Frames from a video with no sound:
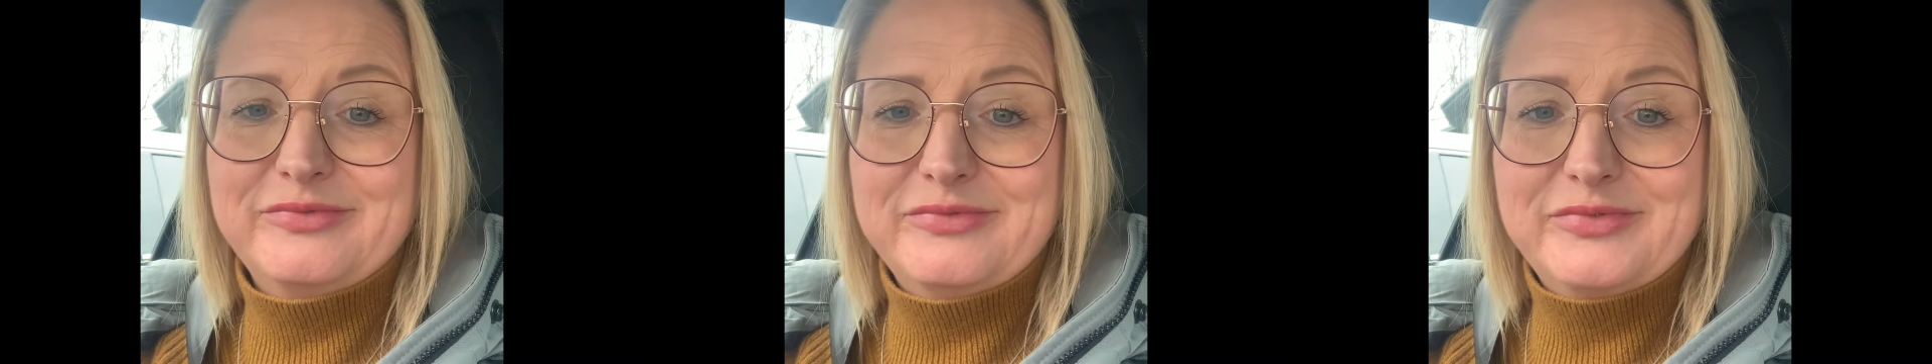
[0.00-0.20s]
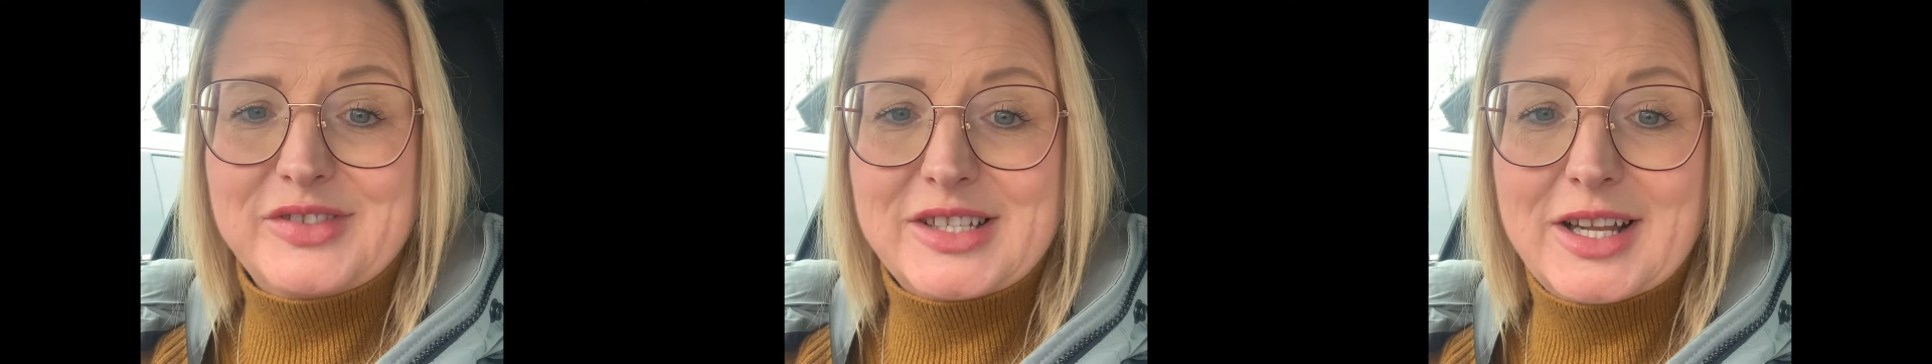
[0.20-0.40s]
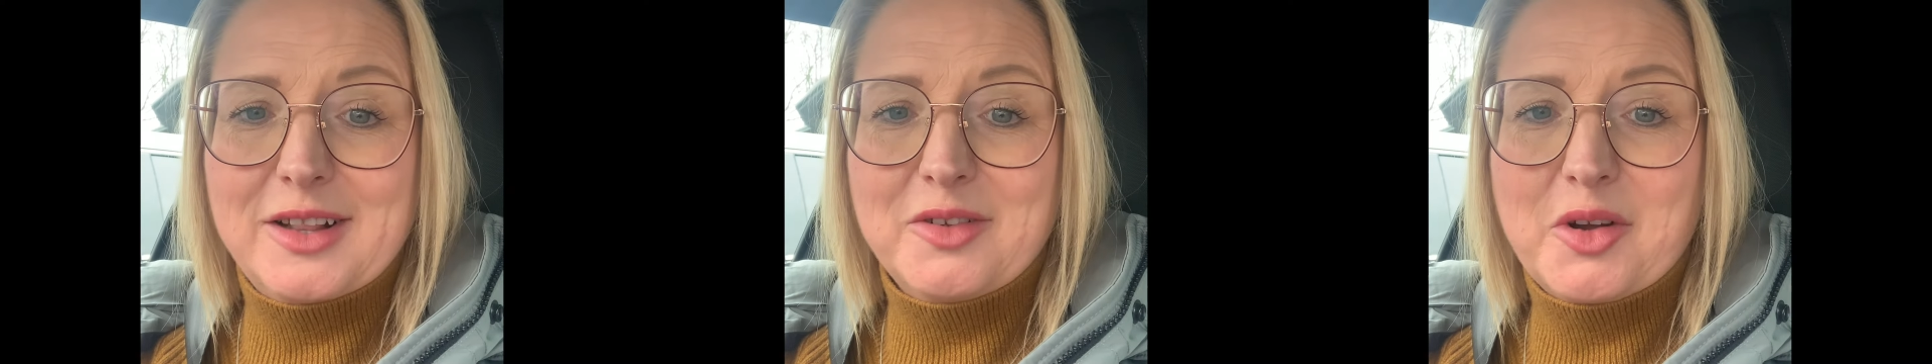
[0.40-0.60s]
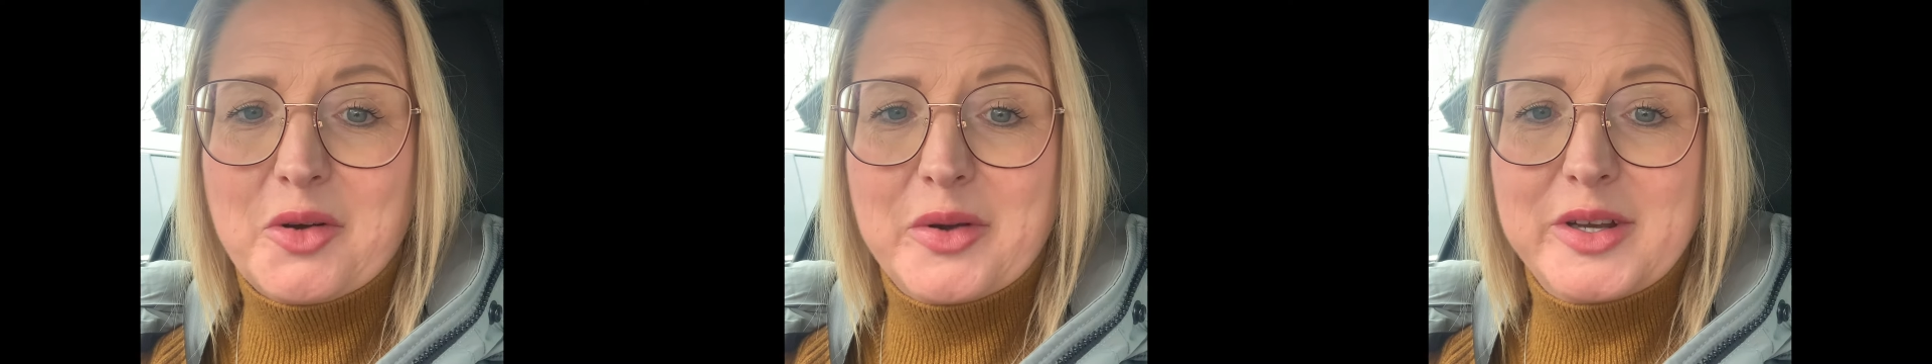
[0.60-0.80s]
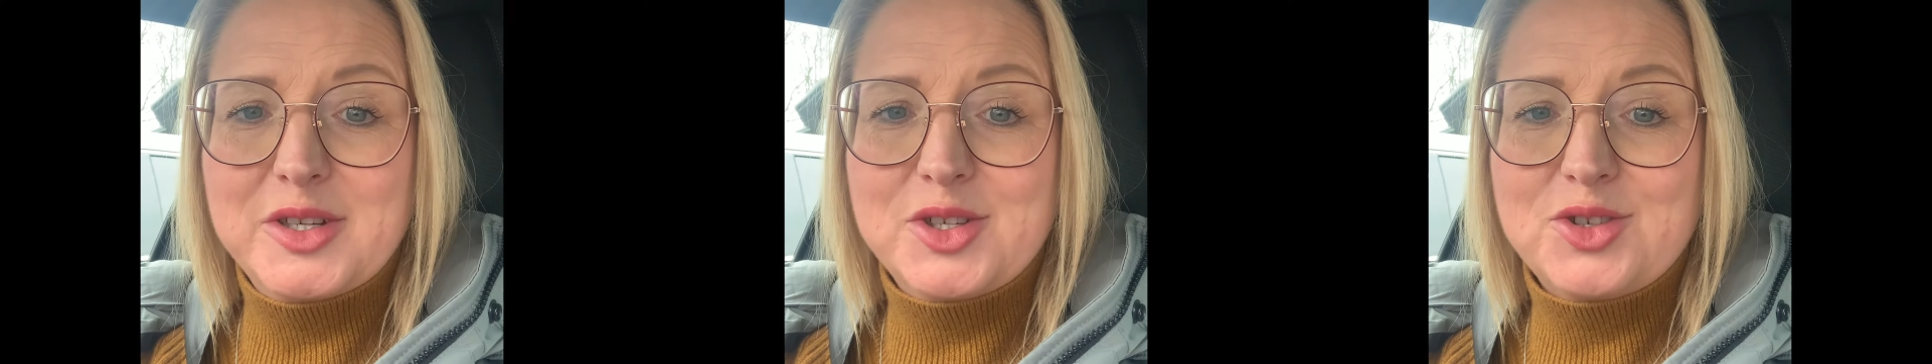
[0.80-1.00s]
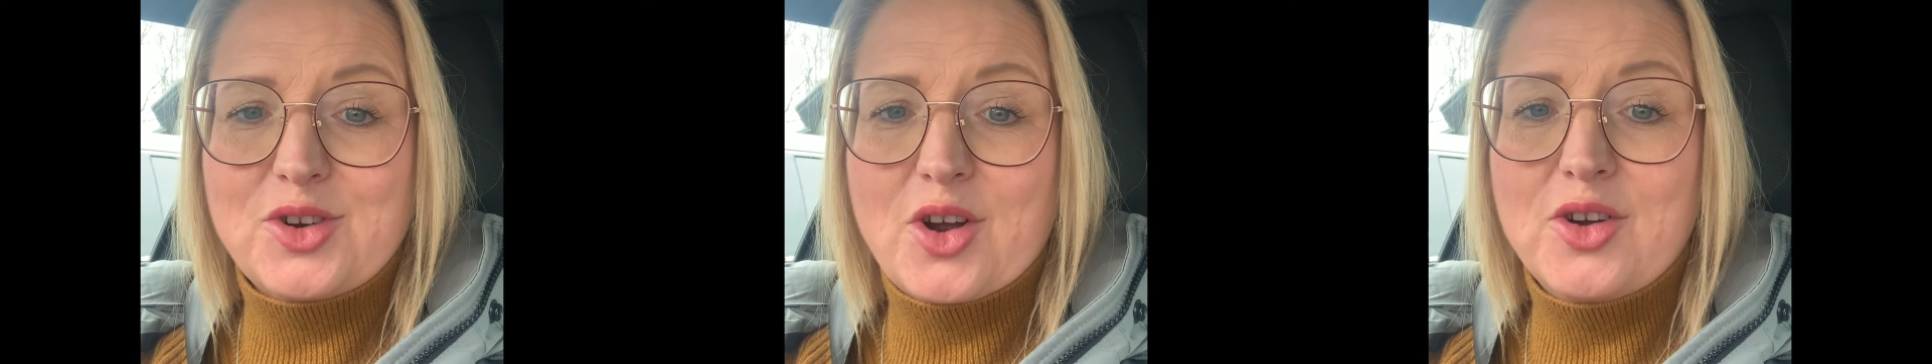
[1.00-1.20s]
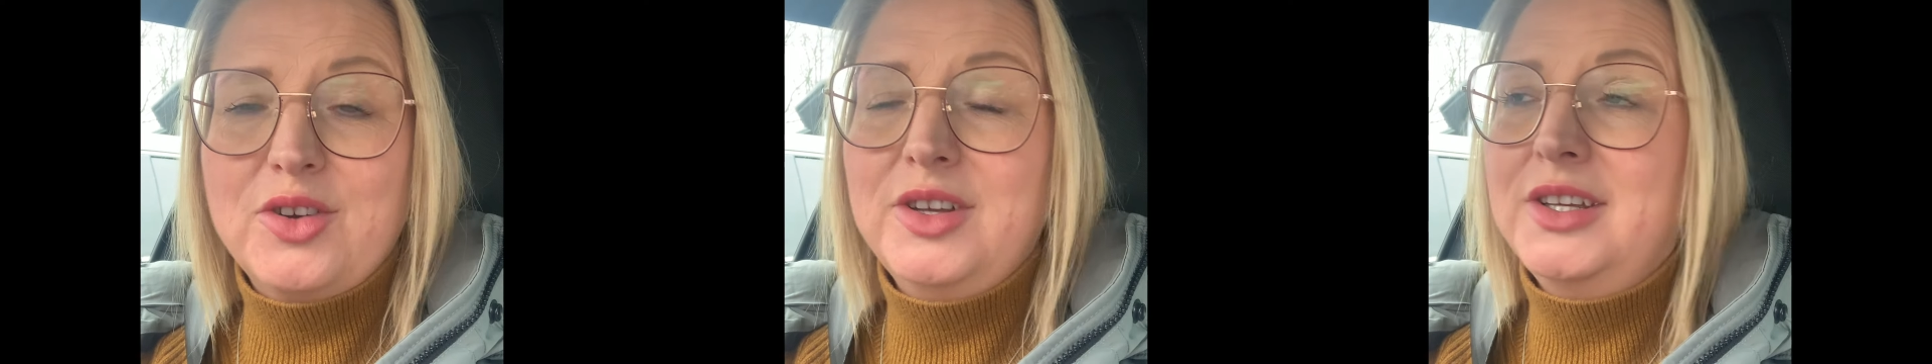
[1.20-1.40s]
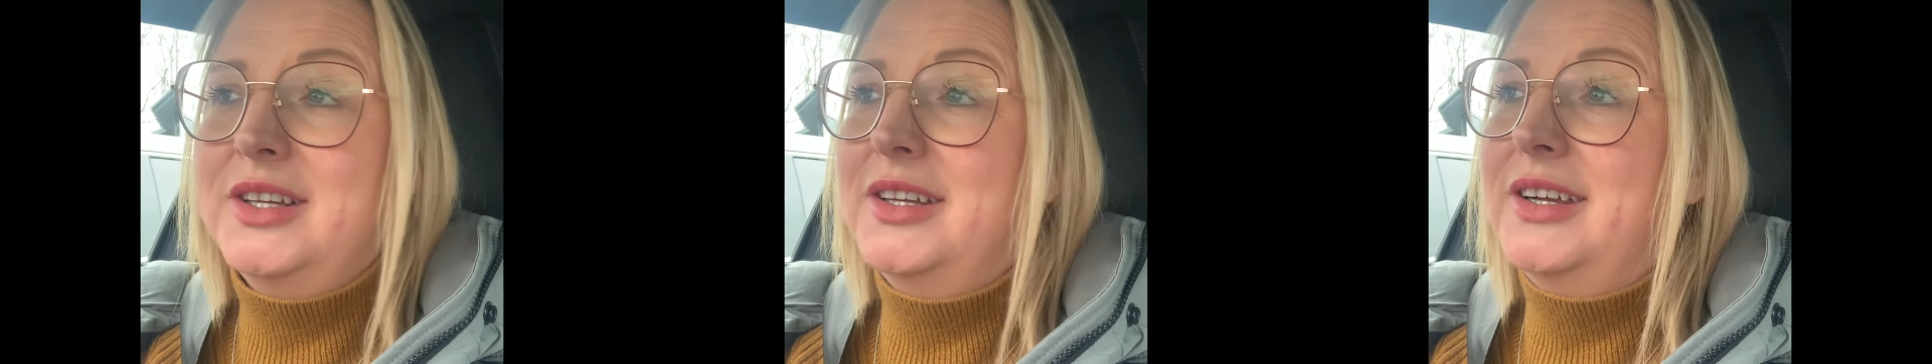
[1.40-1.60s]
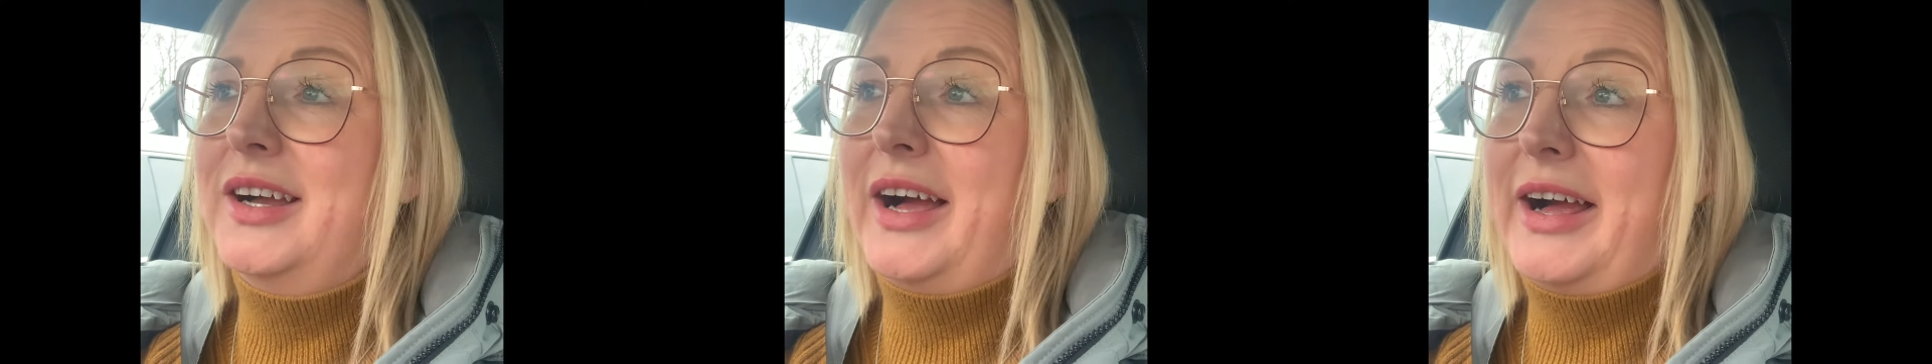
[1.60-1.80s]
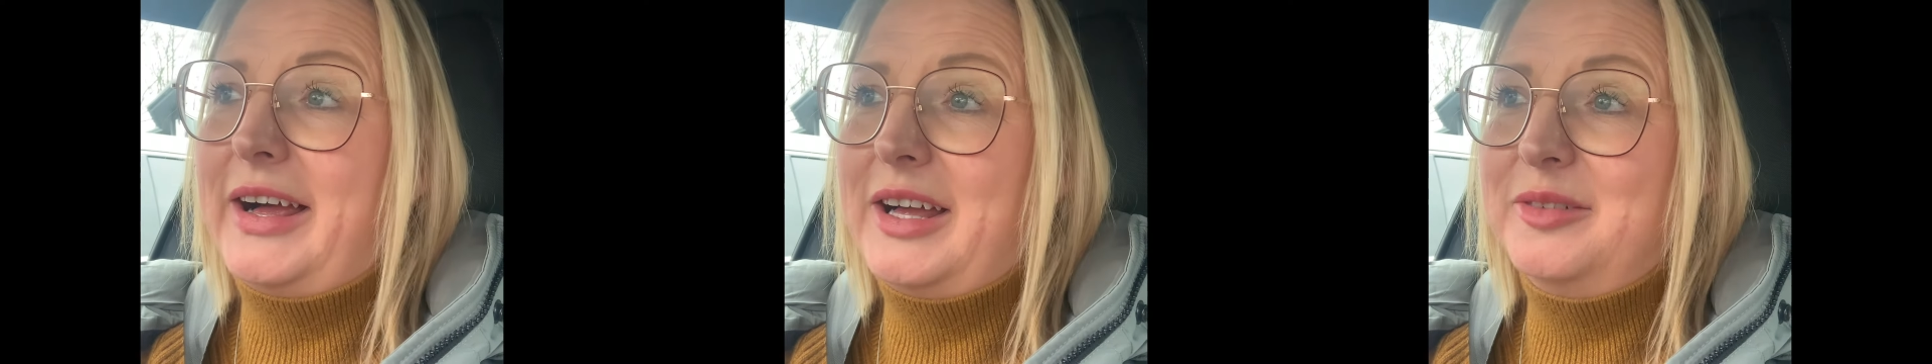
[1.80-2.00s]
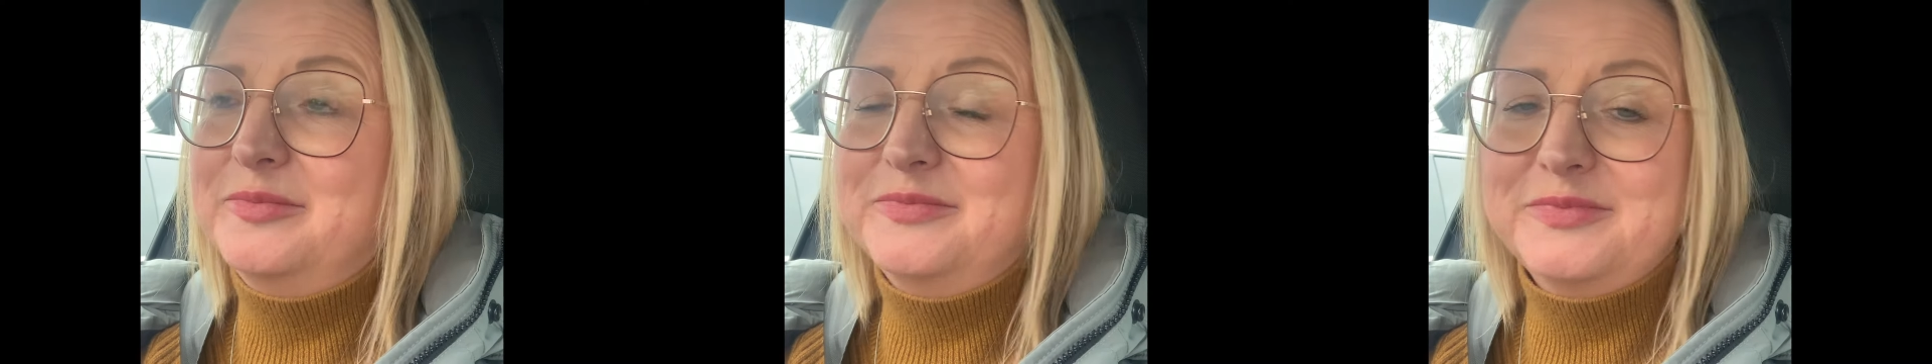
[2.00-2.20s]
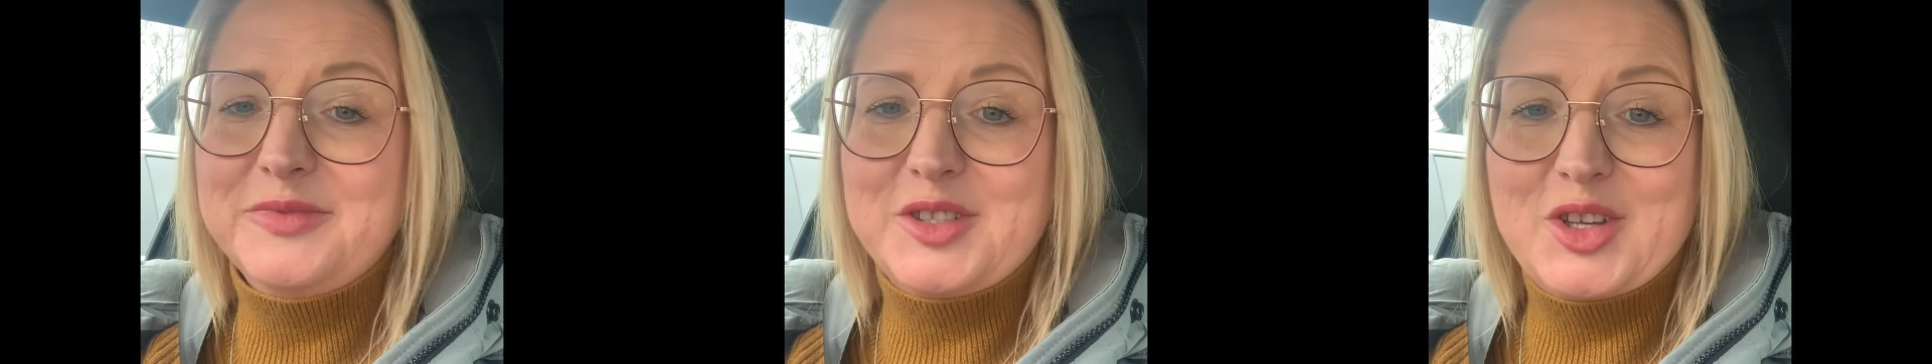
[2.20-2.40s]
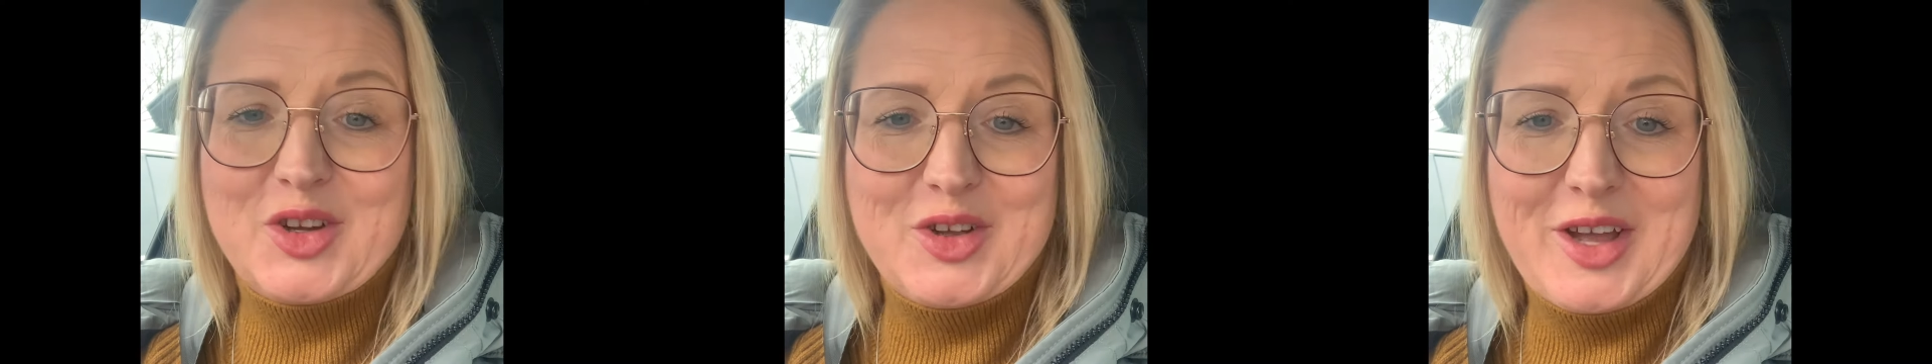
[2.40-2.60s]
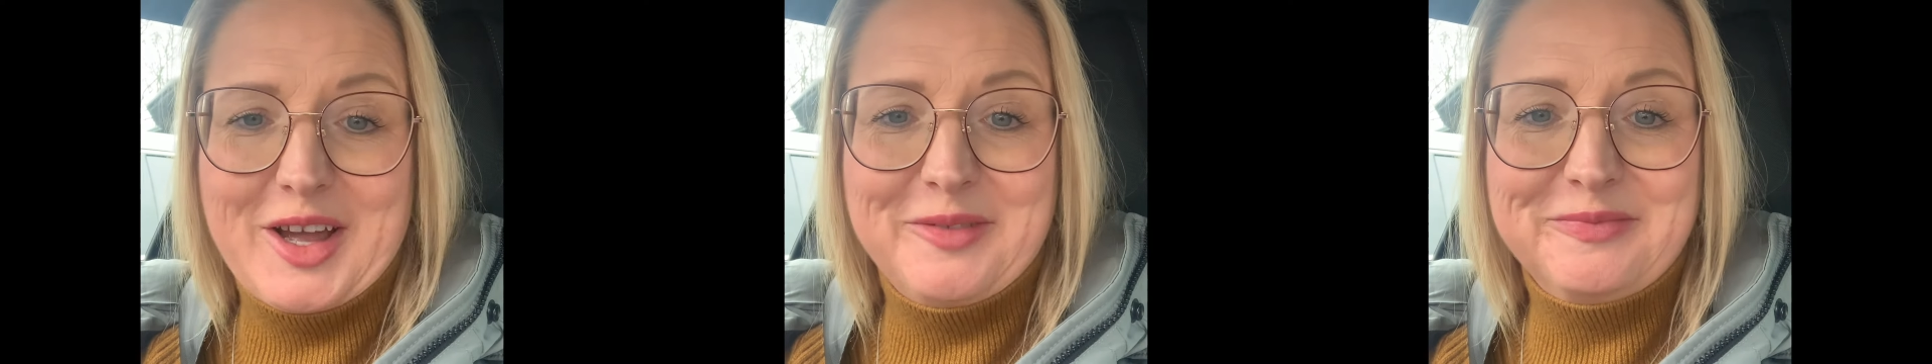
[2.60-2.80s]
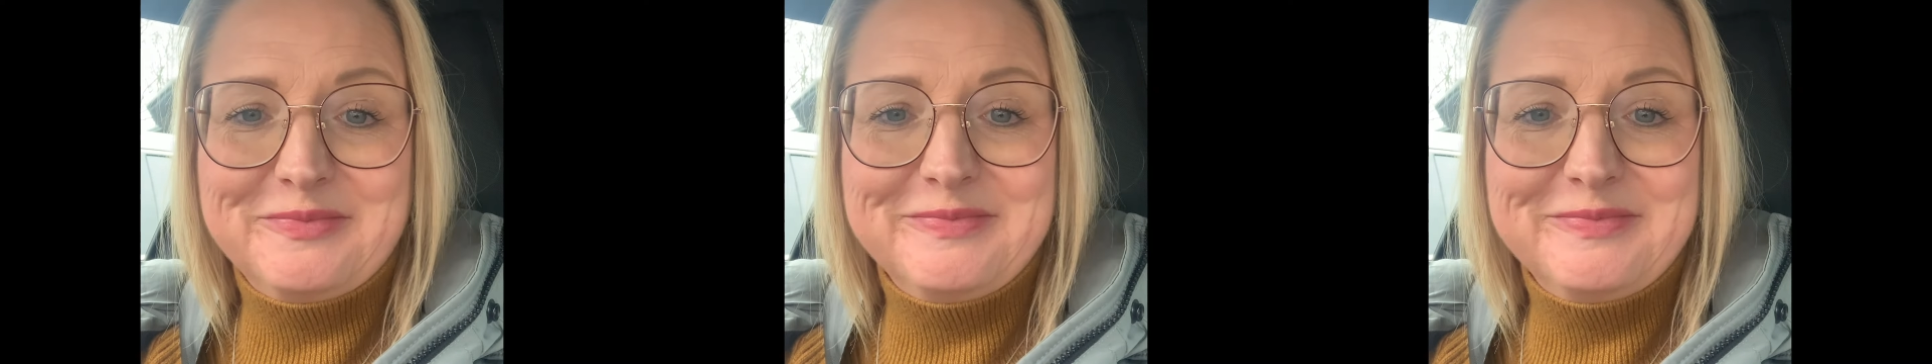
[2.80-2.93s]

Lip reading: still going strong. So yeah,